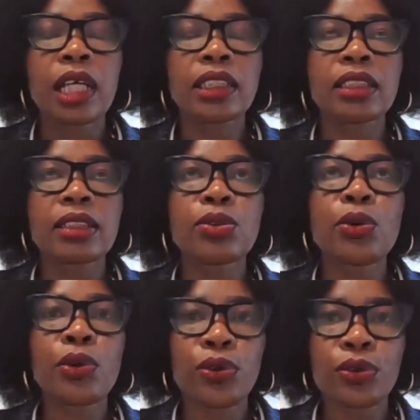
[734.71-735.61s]
that is
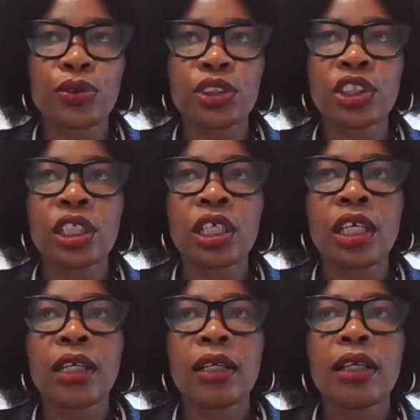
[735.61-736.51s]
so huge.
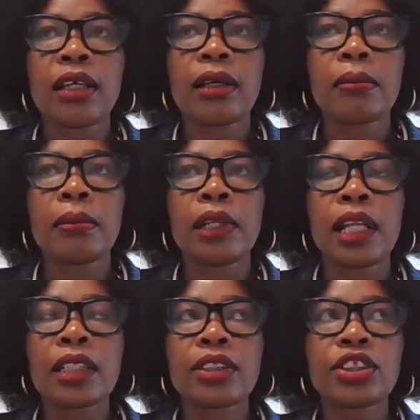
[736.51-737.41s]

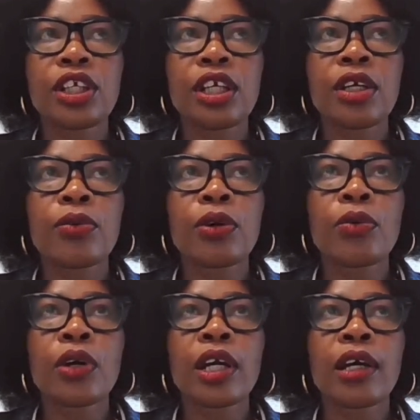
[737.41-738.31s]
Last year, we
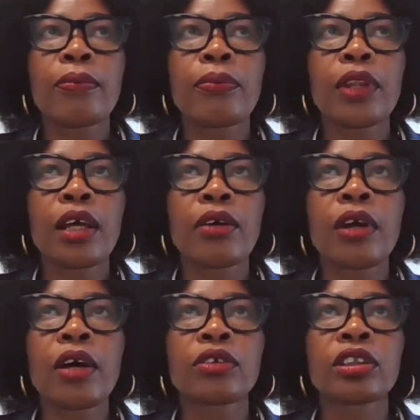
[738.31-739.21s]
were
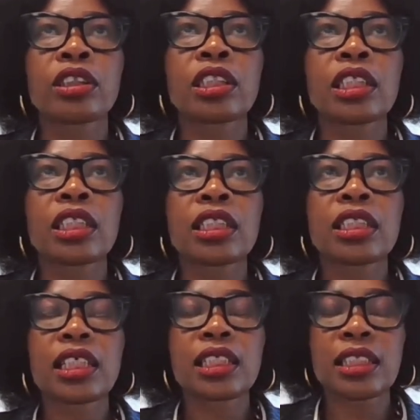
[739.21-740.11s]
around
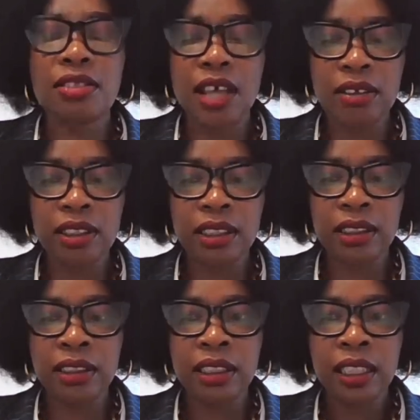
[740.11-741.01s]

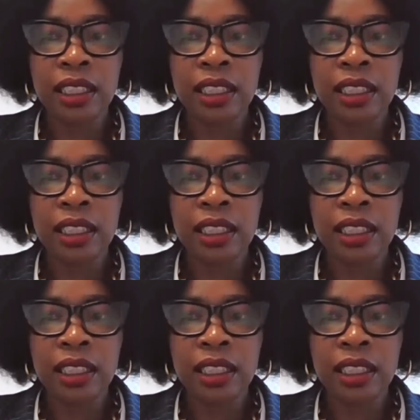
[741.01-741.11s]
60,000